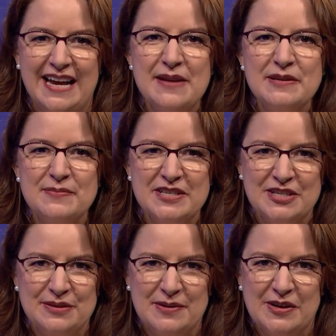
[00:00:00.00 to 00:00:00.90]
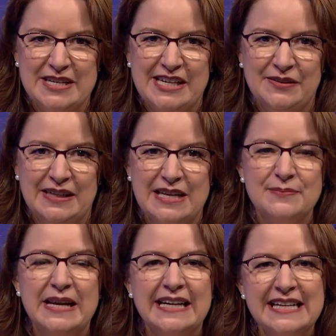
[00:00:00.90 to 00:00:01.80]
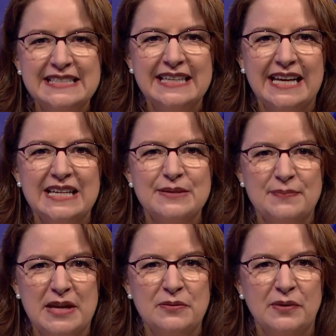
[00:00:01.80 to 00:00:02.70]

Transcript: I'm Commissioner Mary Kuney and my guest today is Ben